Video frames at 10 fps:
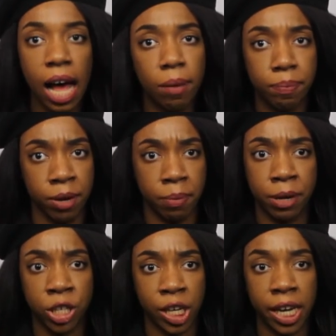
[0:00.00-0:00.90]
I'll put a
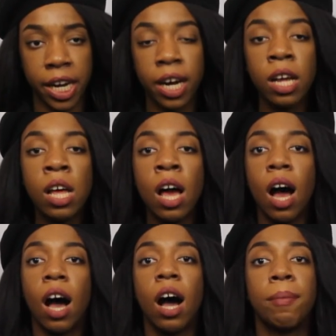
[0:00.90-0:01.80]
picture here.
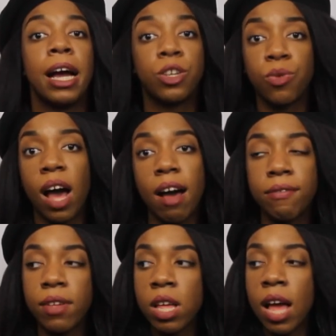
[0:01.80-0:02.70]
I
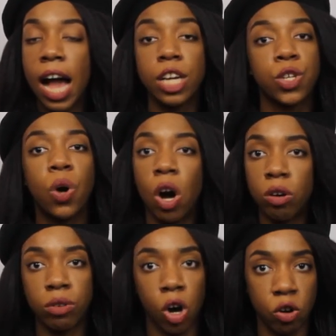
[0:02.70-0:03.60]
do
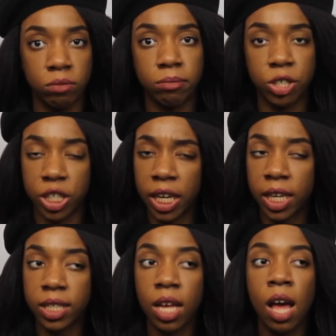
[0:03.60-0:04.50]
own home machines.